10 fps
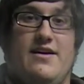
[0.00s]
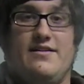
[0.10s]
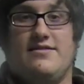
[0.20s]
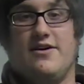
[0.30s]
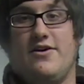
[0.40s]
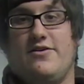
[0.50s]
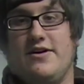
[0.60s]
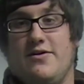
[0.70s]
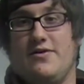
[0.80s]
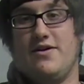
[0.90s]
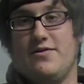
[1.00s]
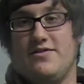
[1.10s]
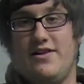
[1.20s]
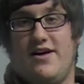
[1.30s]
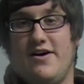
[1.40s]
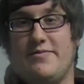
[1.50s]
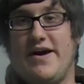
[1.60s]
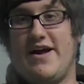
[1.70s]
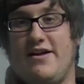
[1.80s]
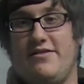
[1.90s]
So it was a long
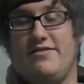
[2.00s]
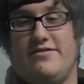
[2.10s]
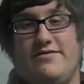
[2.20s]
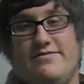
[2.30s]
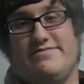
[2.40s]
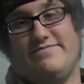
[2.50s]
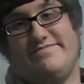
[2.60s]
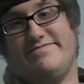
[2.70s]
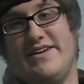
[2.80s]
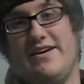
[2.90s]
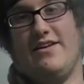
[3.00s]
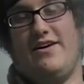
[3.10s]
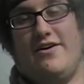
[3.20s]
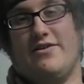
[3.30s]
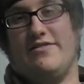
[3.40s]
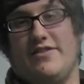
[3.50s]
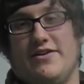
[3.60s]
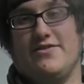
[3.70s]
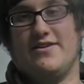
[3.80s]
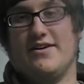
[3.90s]
battle and a long
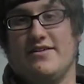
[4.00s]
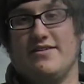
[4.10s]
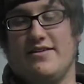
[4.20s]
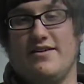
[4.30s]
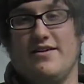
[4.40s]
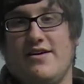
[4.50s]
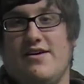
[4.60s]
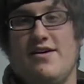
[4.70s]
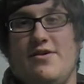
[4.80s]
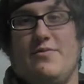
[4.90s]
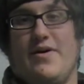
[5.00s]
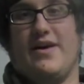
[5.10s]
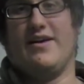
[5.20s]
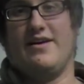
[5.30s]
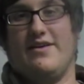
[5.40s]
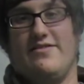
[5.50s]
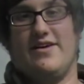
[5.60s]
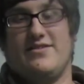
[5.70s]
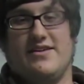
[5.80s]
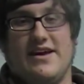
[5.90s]
revolution, but it
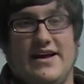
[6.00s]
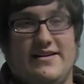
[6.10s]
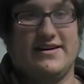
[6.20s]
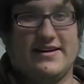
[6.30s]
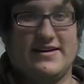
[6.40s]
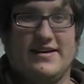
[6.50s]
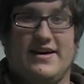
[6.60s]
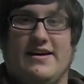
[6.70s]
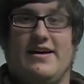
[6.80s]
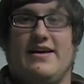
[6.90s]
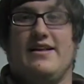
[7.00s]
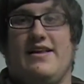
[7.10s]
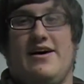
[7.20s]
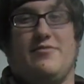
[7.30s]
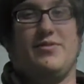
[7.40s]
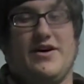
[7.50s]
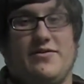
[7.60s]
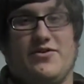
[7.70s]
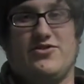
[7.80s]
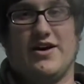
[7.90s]
eventually ended, and a lot of blood
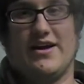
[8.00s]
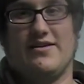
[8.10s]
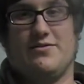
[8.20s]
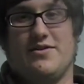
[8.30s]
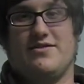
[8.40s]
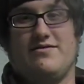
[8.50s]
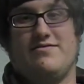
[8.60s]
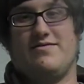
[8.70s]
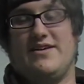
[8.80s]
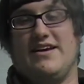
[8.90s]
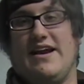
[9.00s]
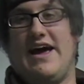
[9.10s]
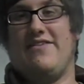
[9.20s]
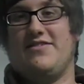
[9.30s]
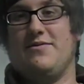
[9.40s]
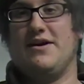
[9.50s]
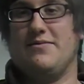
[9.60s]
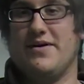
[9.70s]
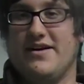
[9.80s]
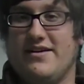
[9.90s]
was shed, which didn't have to be,
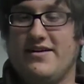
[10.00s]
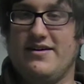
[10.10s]
but